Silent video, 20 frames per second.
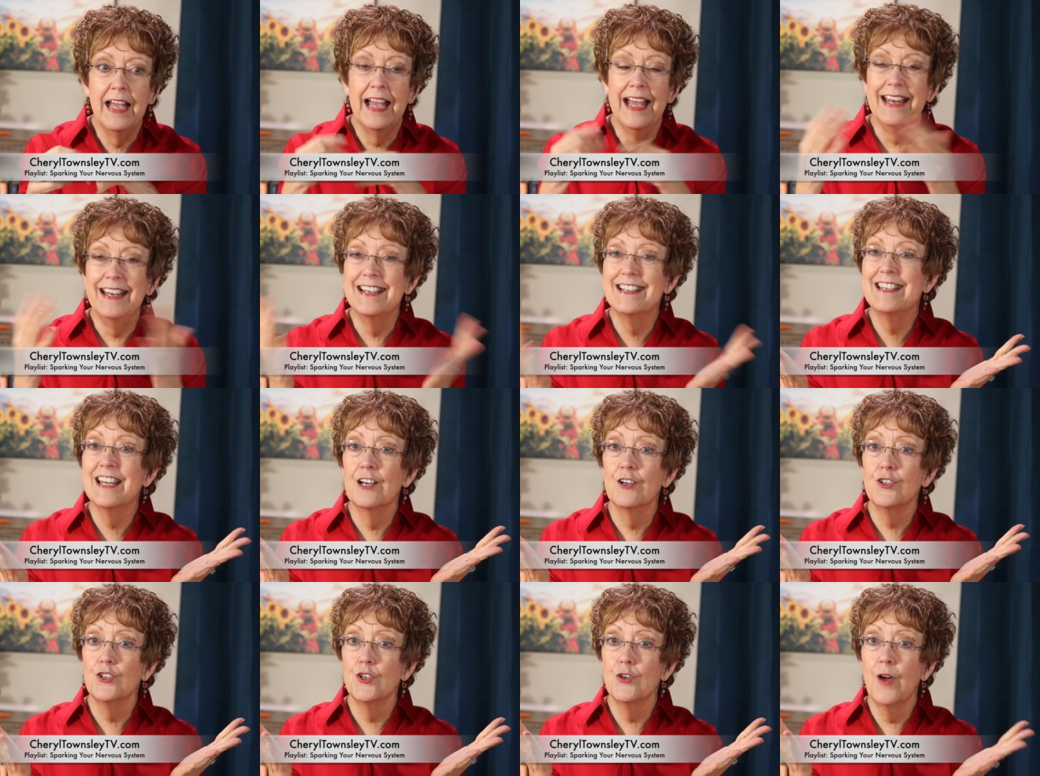and it
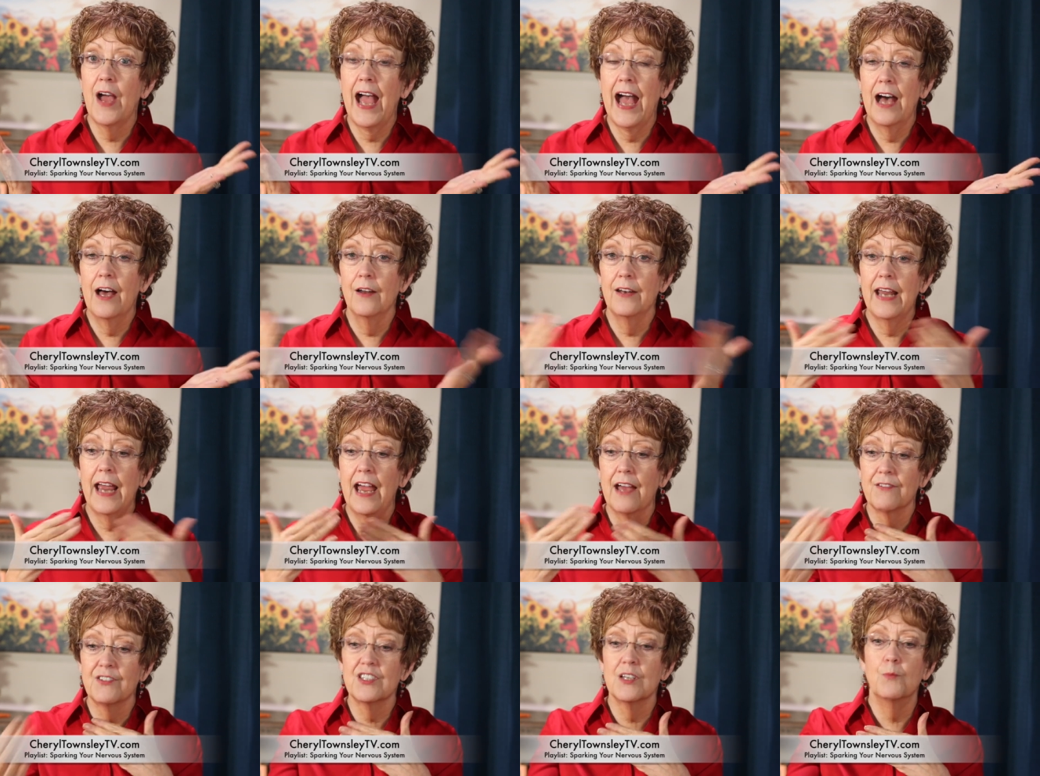tells you how to
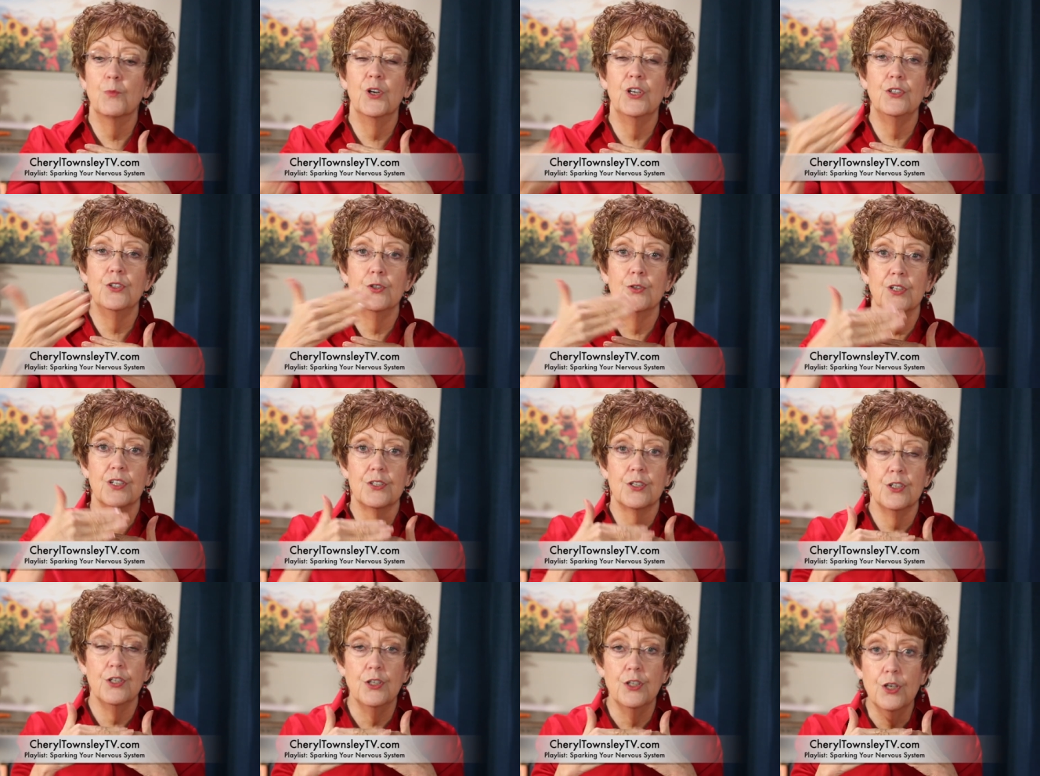have someone do
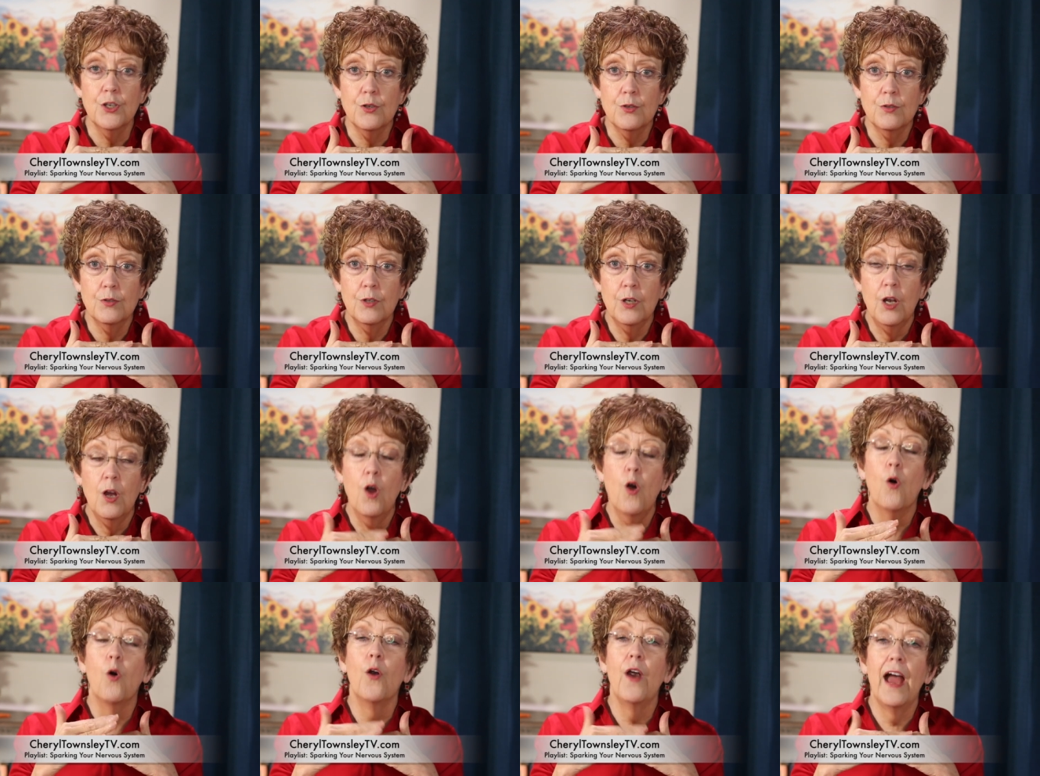it to you
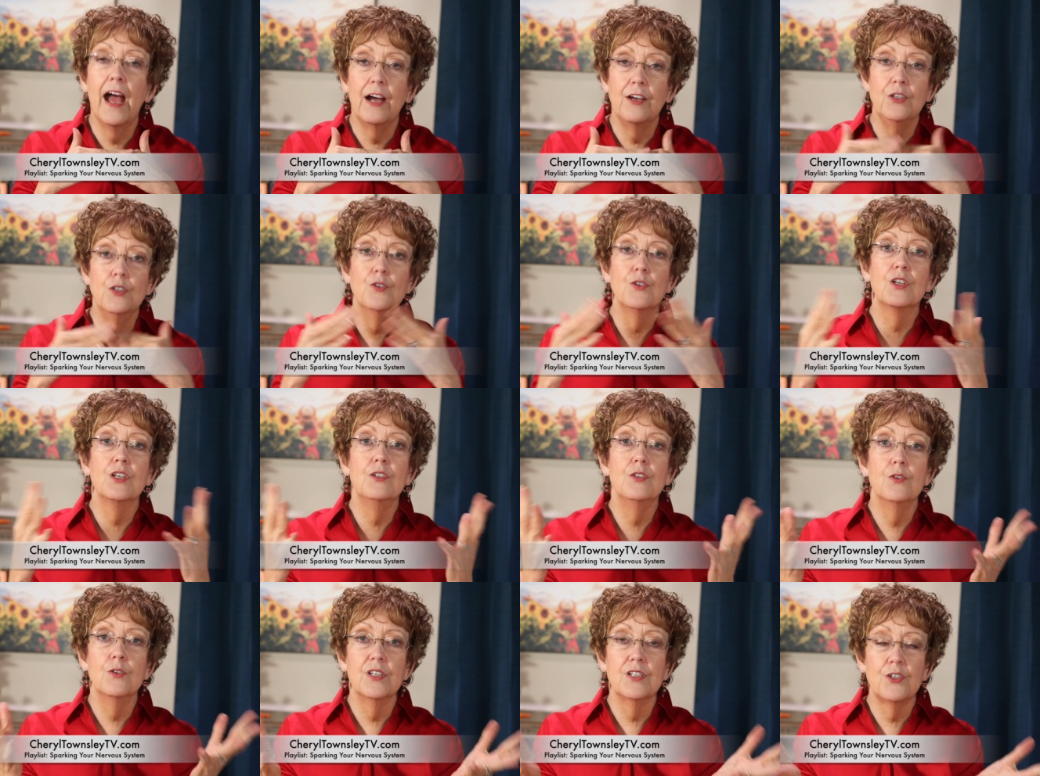or how you
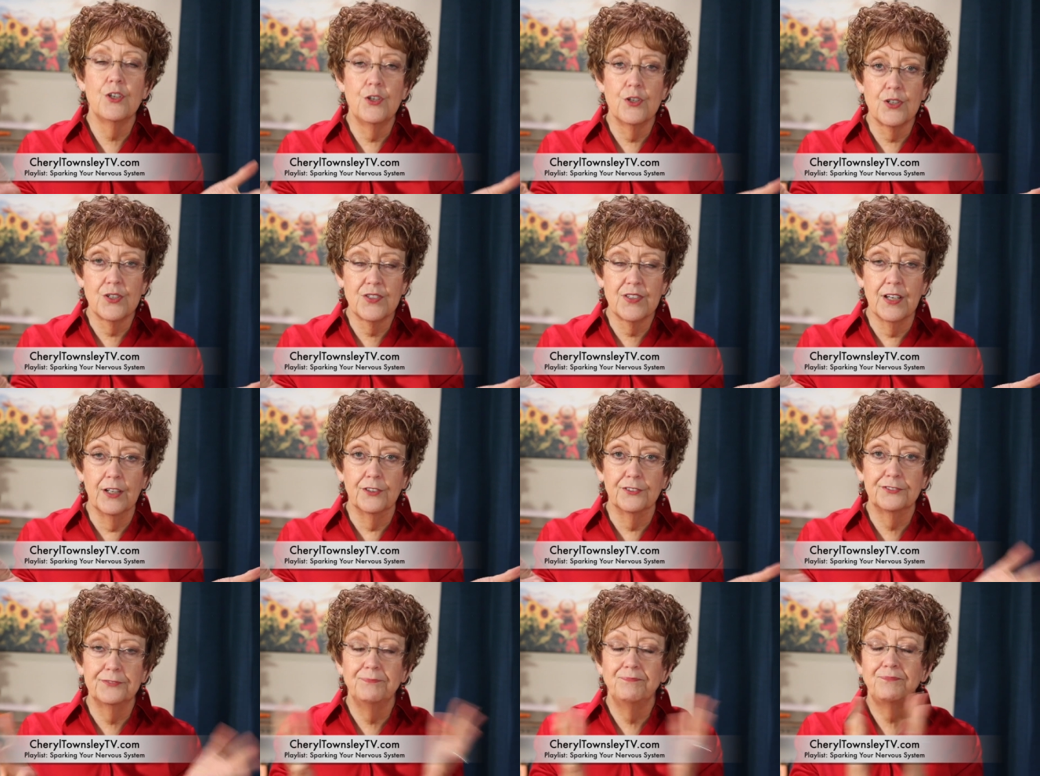can do it to
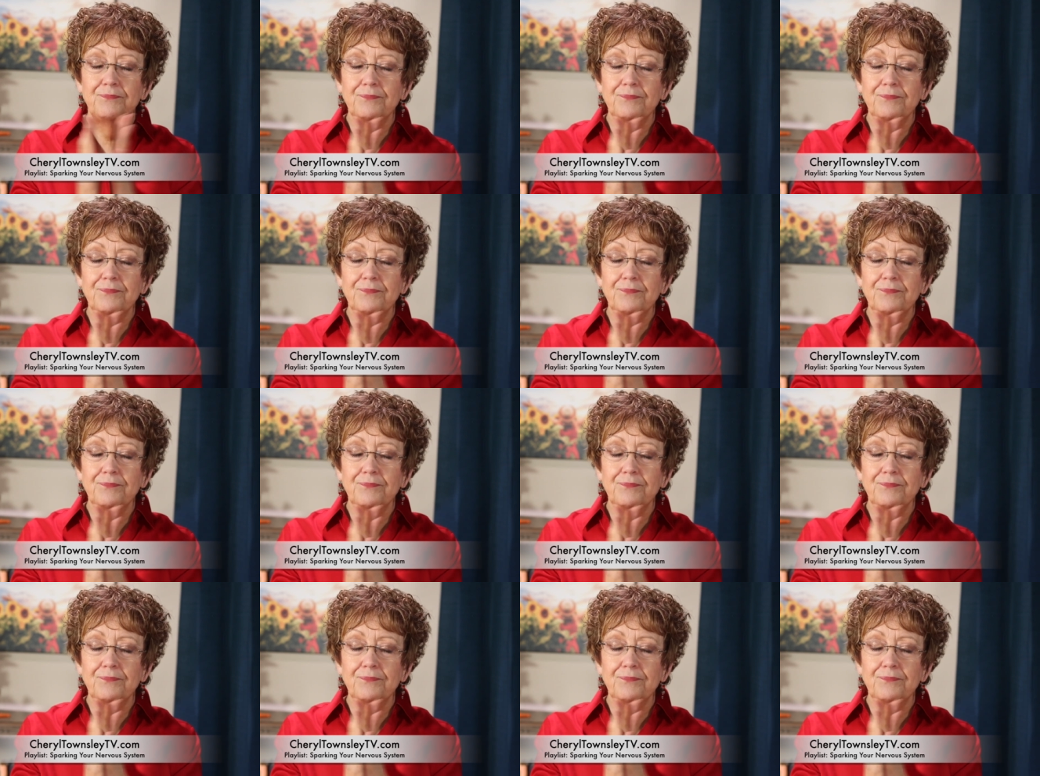yourself.